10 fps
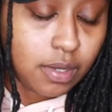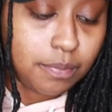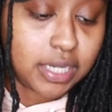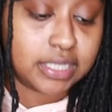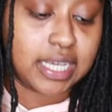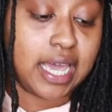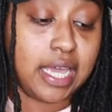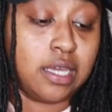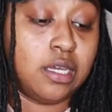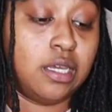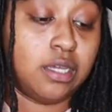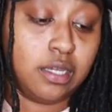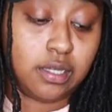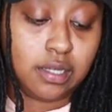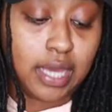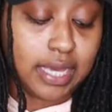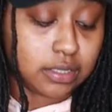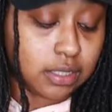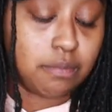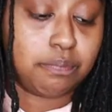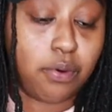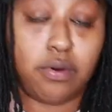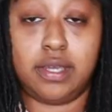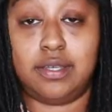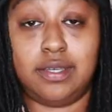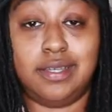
Because A, at some point,